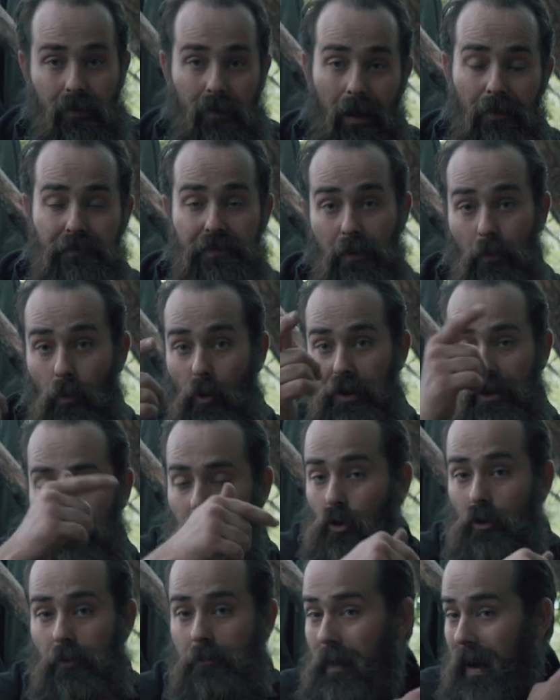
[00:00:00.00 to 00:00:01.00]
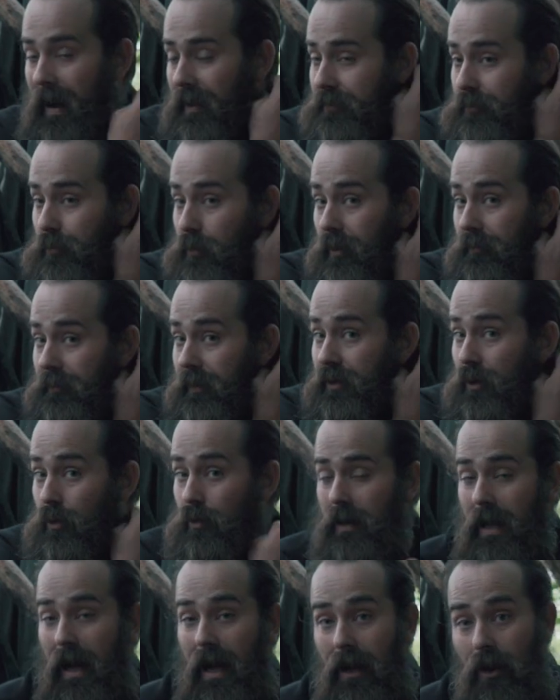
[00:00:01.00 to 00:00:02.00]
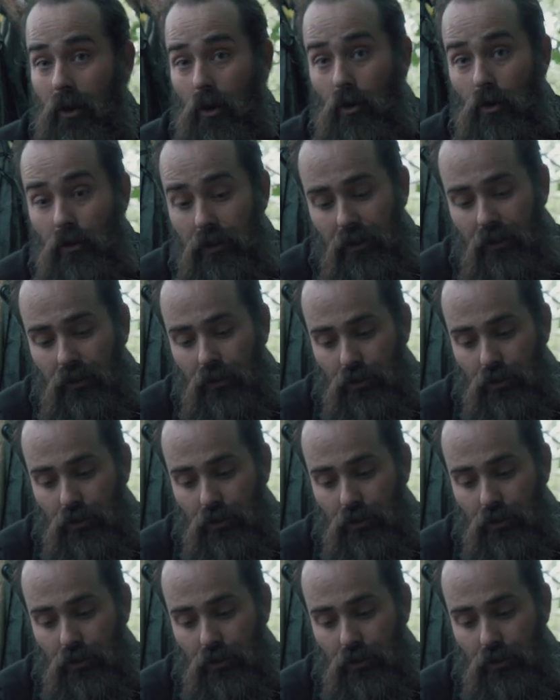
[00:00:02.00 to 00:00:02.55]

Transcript: If you want to look back through our video catalogue,